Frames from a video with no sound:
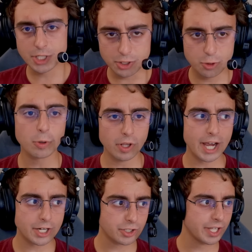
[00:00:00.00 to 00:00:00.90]
because Google
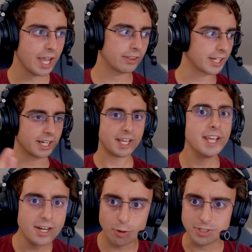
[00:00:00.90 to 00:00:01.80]
actually had like a
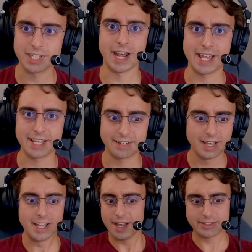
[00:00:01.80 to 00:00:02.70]
keynote today and
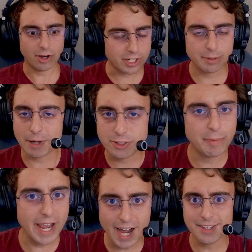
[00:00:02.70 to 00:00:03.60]
talked about
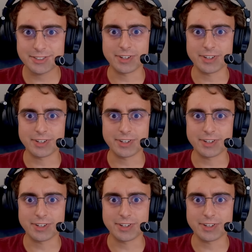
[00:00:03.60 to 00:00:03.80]
some A I